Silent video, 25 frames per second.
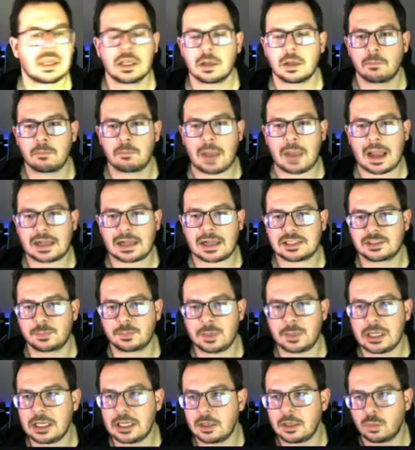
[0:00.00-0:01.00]
max
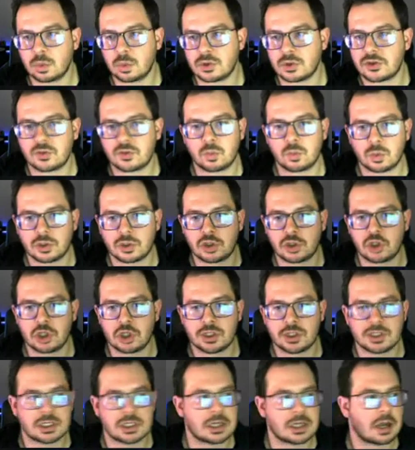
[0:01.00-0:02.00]
speed was
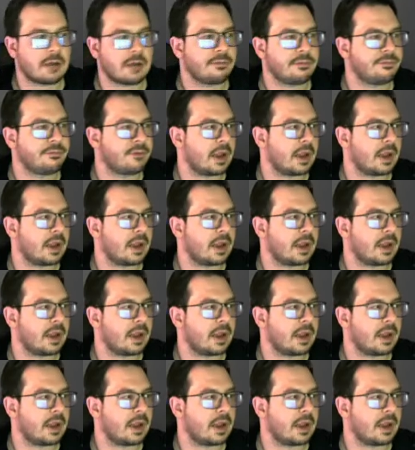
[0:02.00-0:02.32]
just enough,